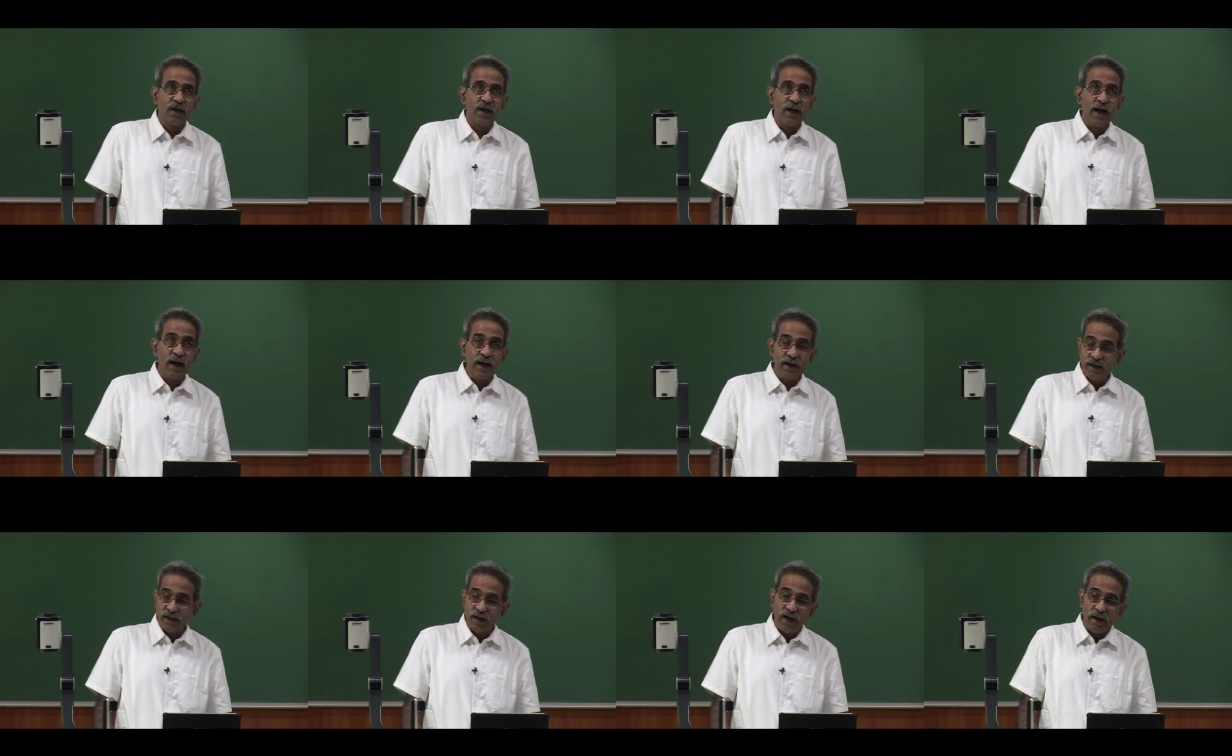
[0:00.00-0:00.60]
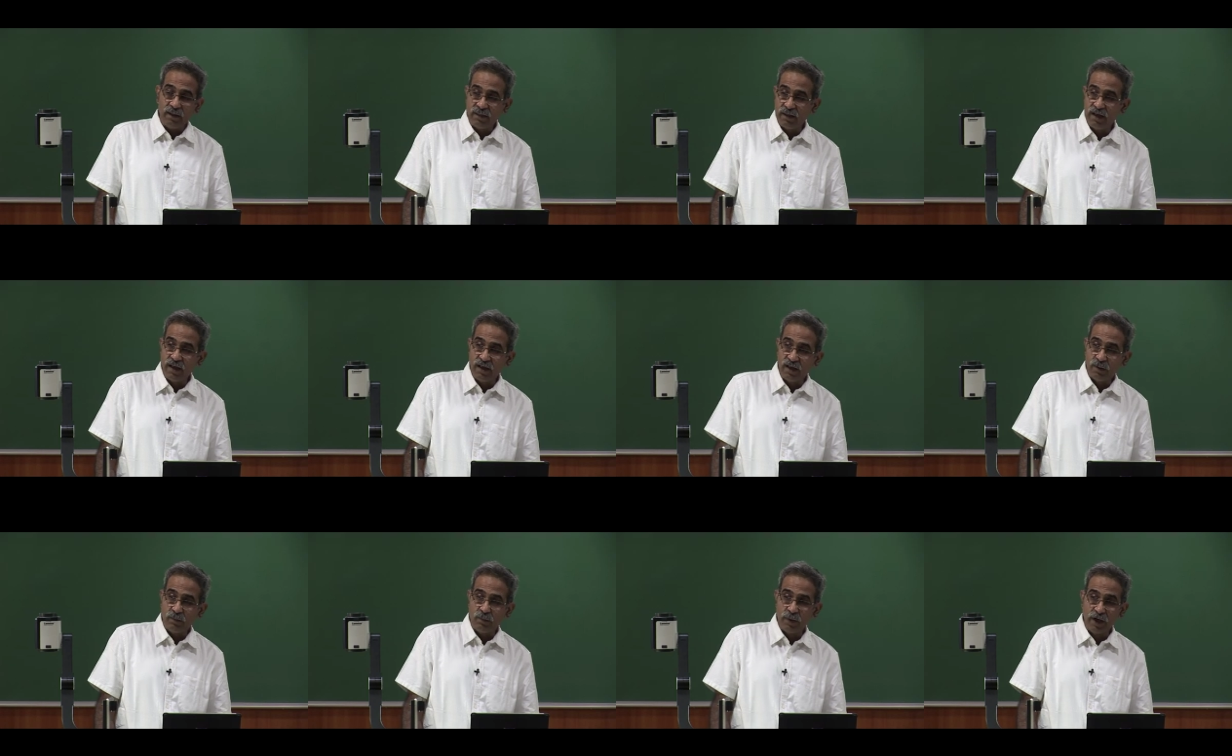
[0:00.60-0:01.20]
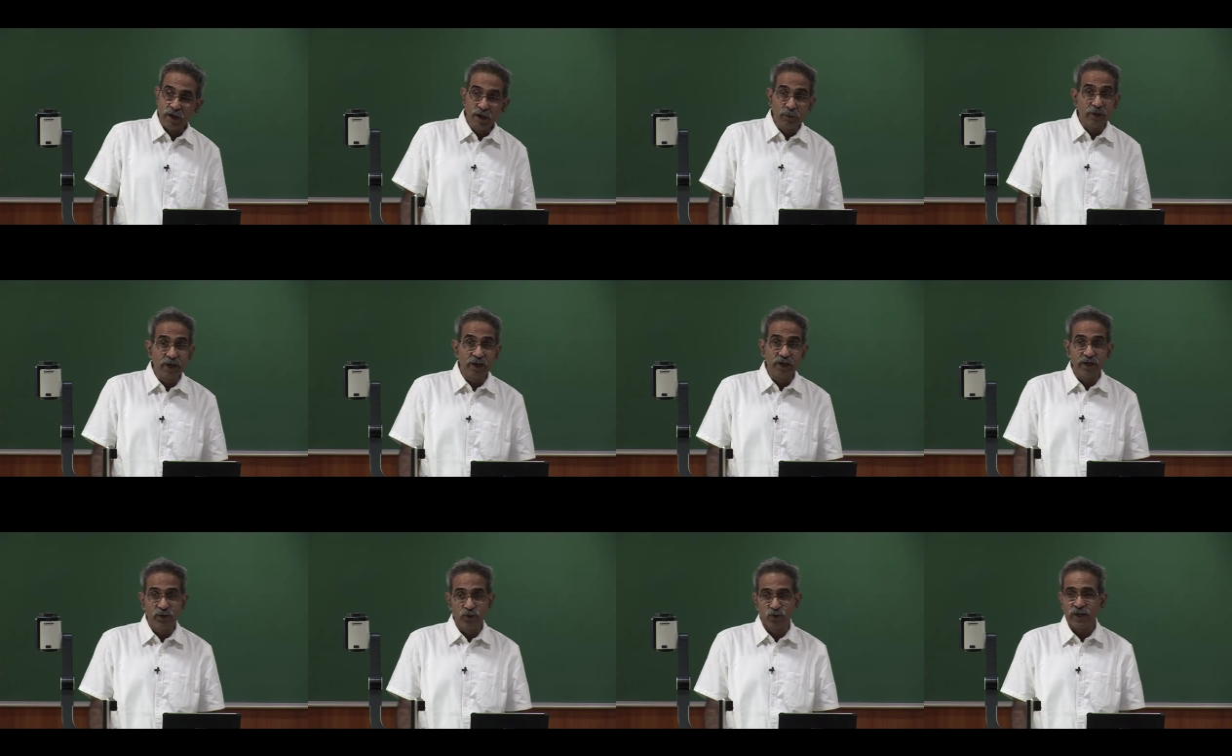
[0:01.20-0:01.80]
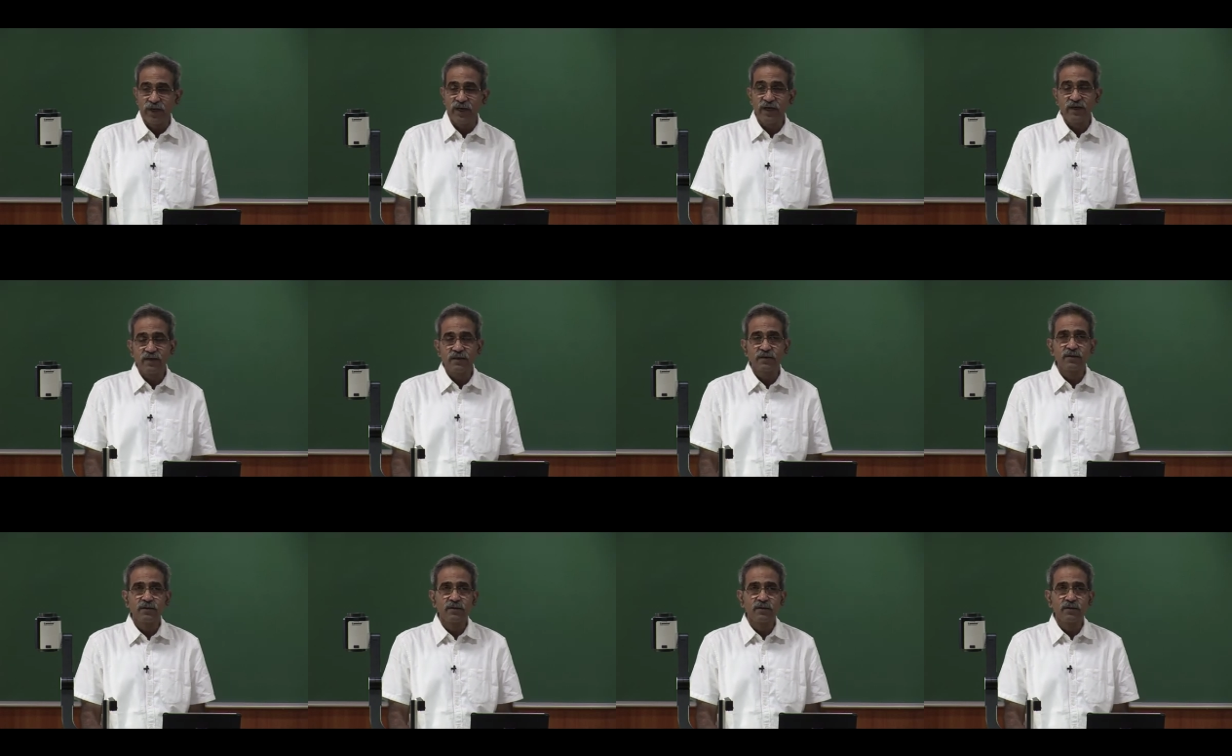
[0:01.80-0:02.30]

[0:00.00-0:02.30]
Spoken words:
And as a preliminary to that,